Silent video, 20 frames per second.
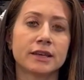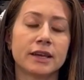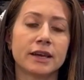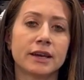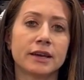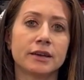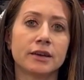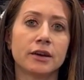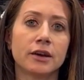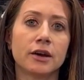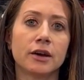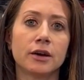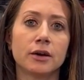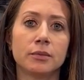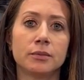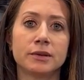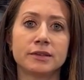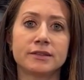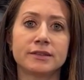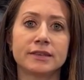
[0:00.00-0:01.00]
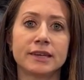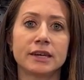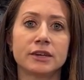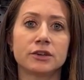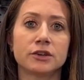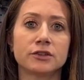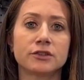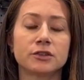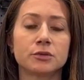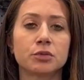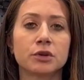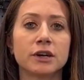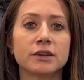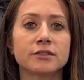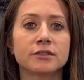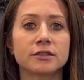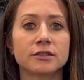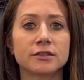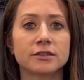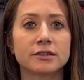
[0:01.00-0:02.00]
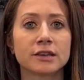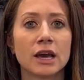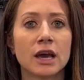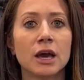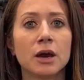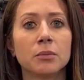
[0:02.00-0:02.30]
and hub standard suppressors,